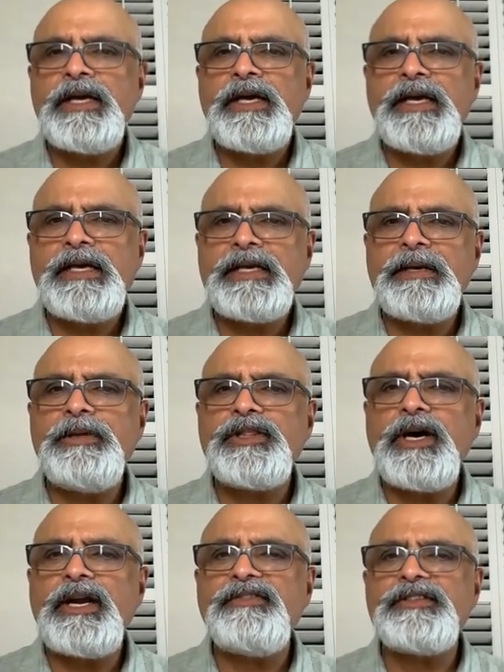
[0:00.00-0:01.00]
it can be
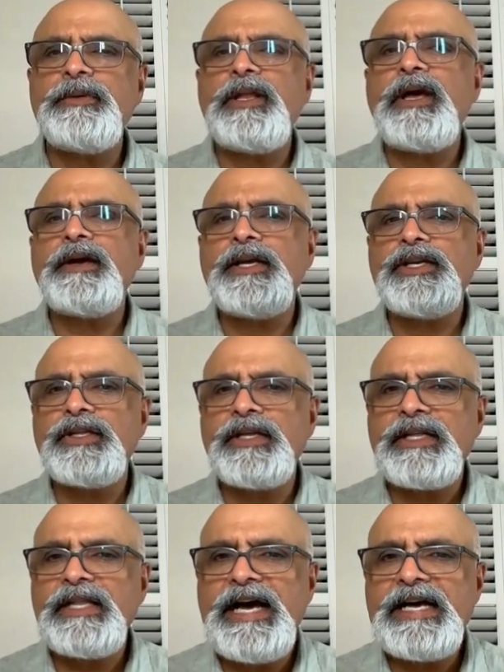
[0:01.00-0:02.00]
thought of as belonging to the
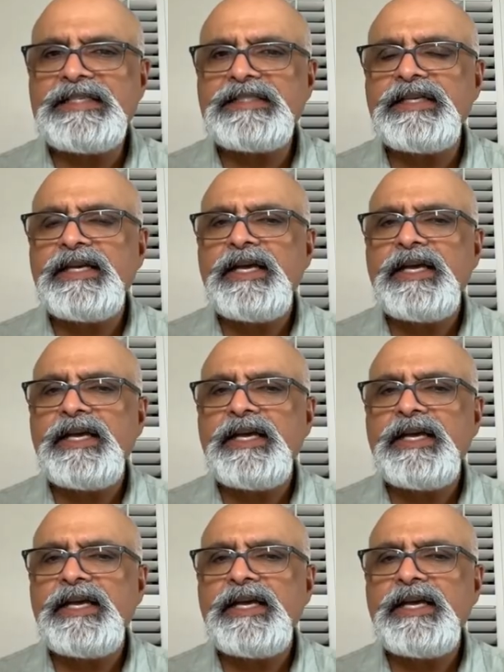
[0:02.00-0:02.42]
class